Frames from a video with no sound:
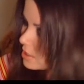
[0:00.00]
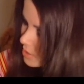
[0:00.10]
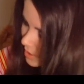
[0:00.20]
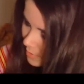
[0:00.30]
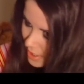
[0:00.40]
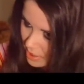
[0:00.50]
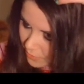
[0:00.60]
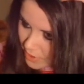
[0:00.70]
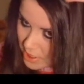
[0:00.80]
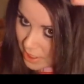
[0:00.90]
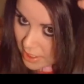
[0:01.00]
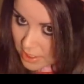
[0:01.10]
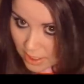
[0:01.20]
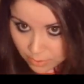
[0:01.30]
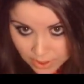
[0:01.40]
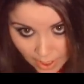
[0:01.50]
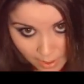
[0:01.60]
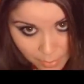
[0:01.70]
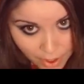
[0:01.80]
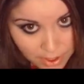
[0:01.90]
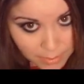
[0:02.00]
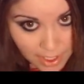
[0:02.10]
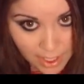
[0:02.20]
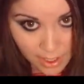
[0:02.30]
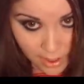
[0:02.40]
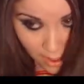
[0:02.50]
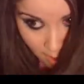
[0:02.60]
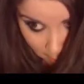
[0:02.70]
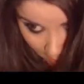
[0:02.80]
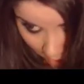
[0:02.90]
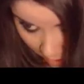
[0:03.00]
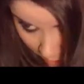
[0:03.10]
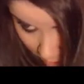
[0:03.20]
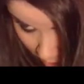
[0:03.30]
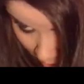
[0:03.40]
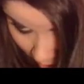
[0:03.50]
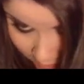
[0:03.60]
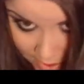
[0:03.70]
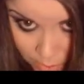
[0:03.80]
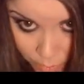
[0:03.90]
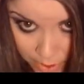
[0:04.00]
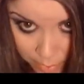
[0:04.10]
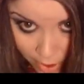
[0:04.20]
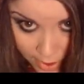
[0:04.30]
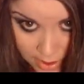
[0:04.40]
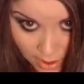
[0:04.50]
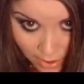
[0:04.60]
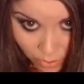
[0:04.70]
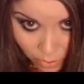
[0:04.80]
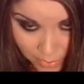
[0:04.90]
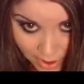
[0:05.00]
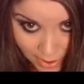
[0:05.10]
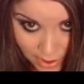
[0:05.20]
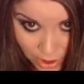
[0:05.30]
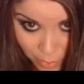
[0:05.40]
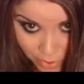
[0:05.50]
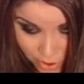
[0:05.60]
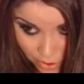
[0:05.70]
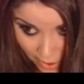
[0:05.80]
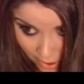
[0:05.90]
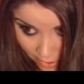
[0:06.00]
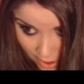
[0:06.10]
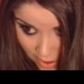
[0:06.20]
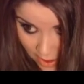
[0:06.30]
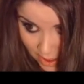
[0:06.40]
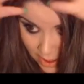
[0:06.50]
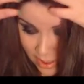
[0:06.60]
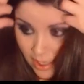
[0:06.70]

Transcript: So anyways, the first thing I did was I parted my hair and my hair just kind of has a weird part. It's not normally like super straight or anything.